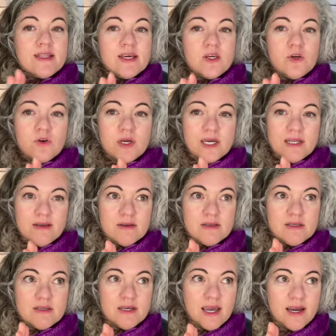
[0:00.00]
that you can
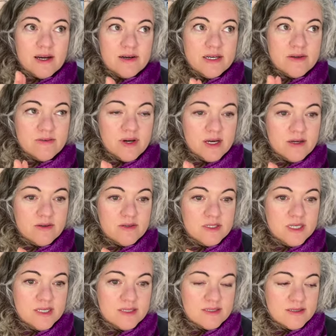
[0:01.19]
carry around
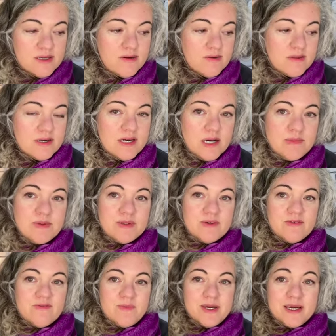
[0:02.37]
easily with a couple
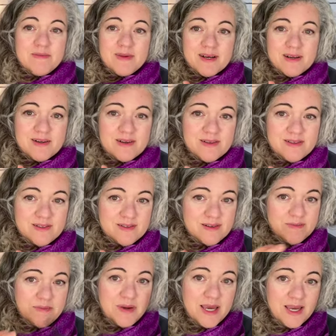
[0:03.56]
of paint markers or a
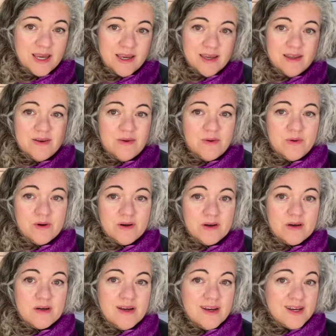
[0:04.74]
pen
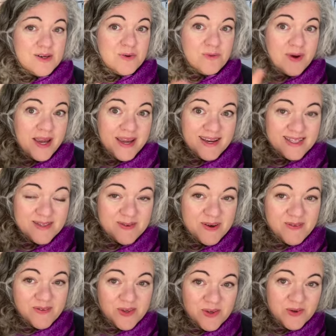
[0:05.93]
or crayons,
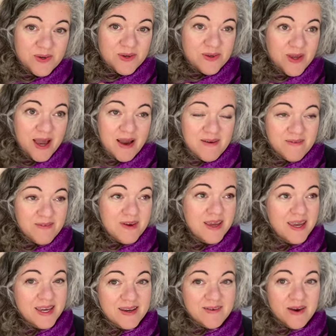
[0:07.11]
whatever you have
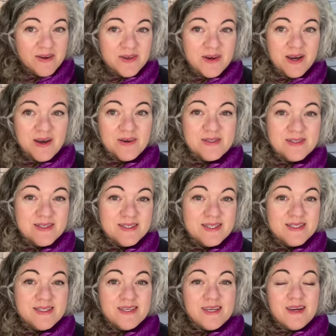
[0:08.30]
hanging around your house that's
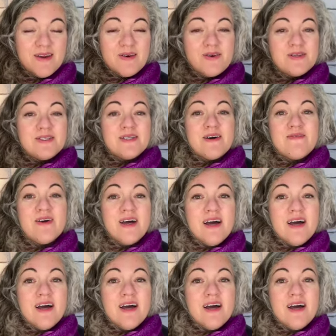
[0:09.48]
easy to get a hold of,